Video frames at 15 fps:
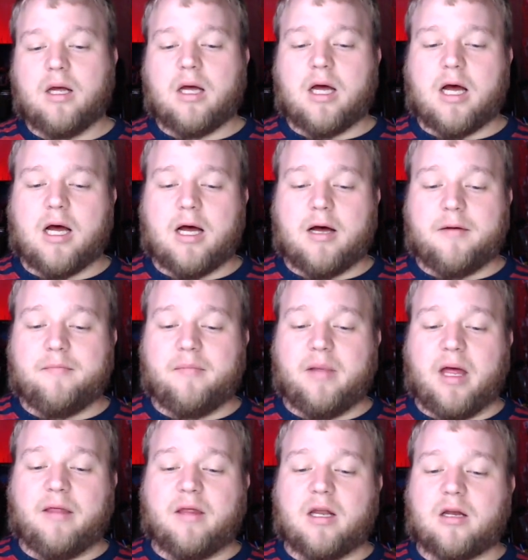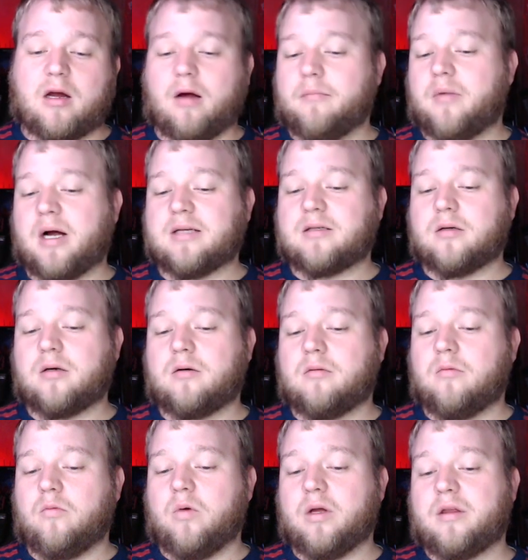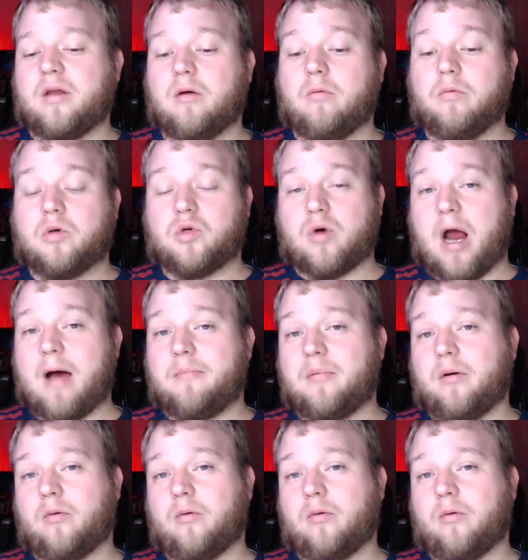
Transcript: And then a compressor with a trap,